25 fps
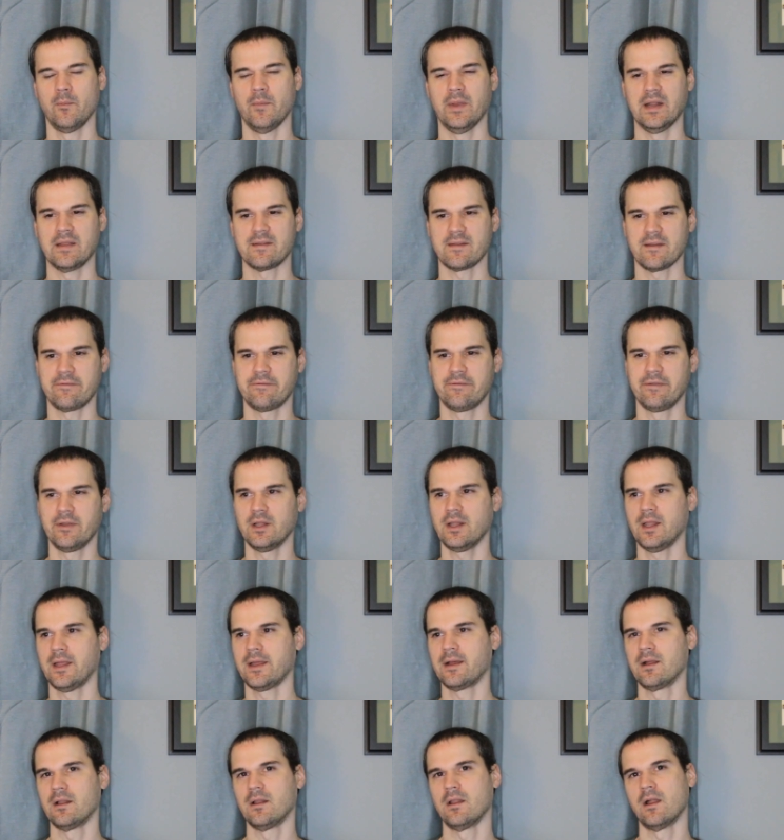minutes, I feel
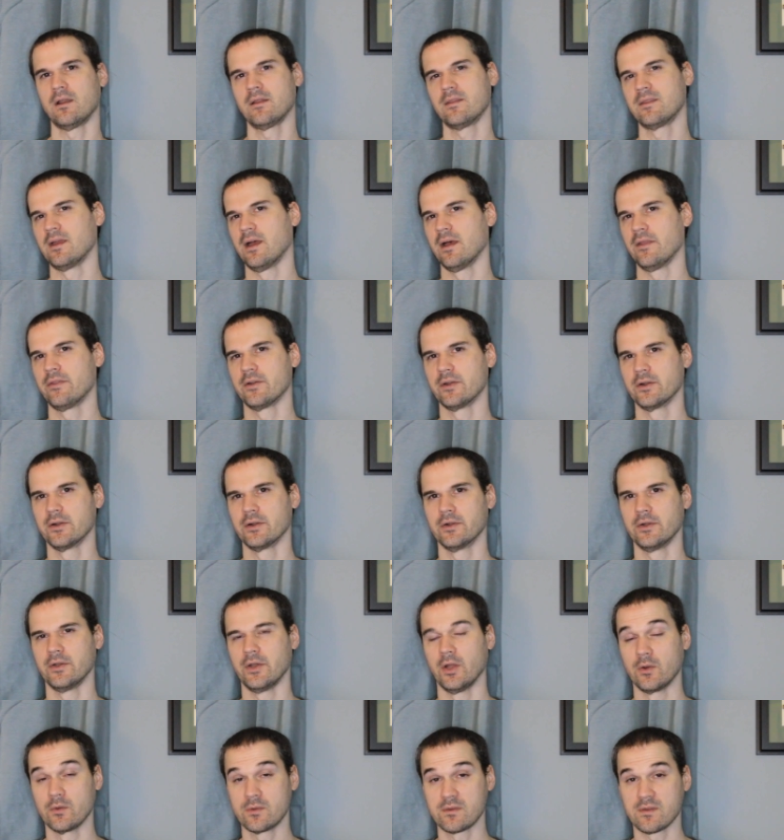like a lot of the other
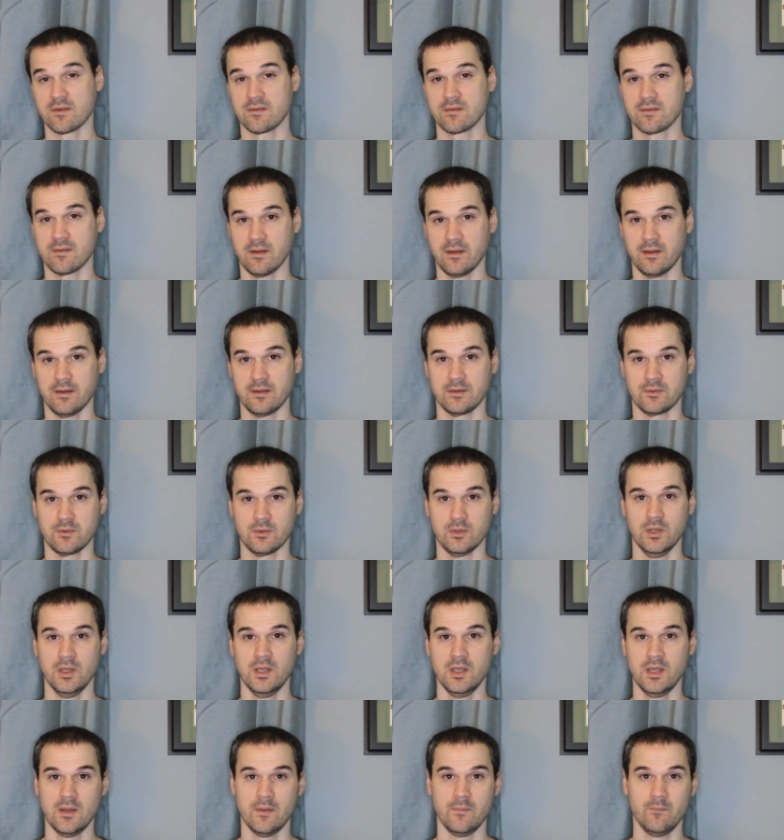notes are starting to
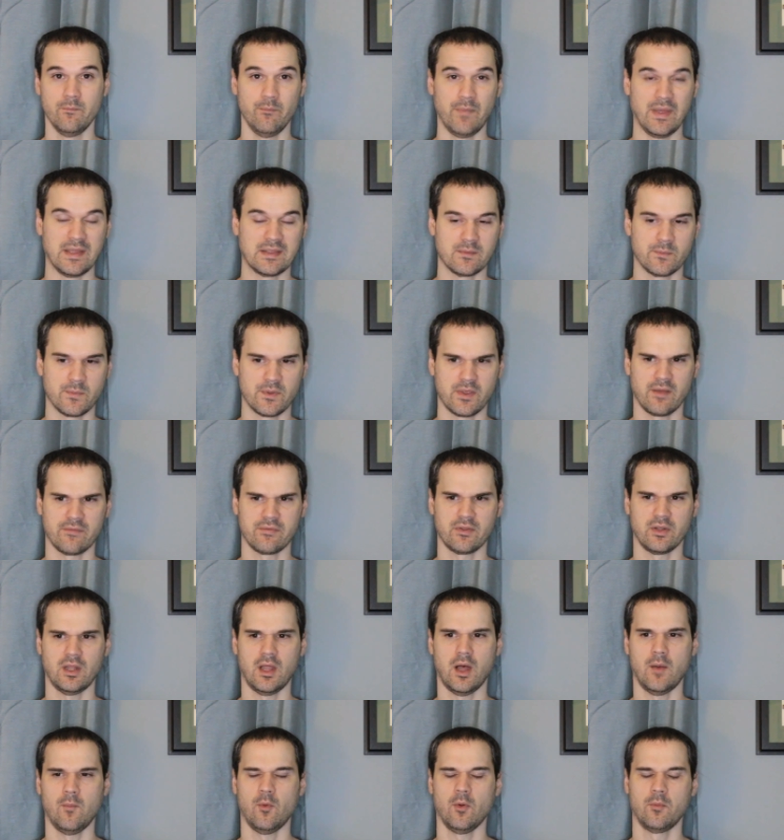make themselves a
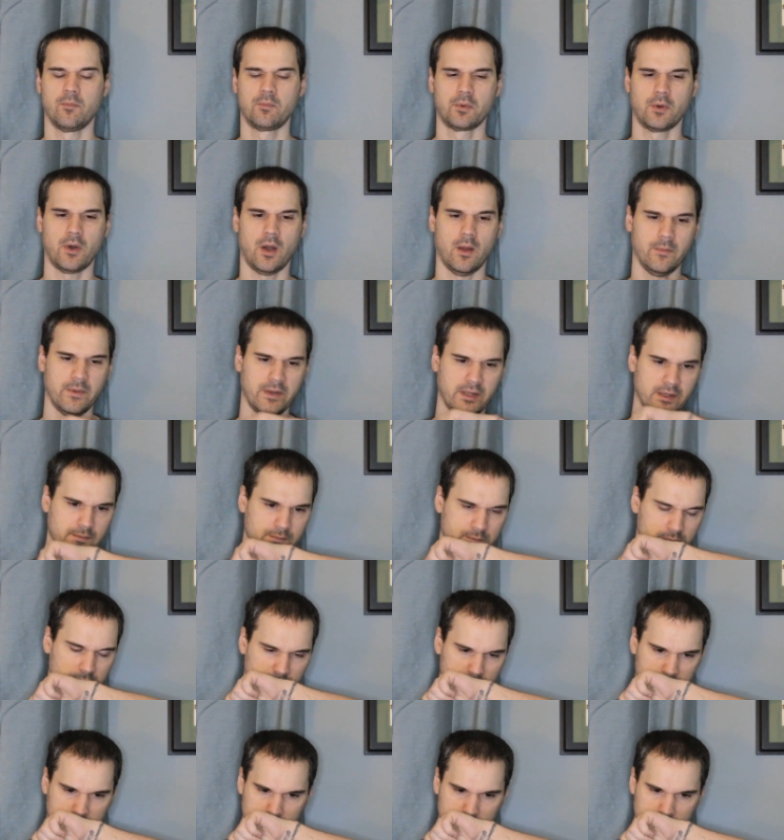lot more prominent.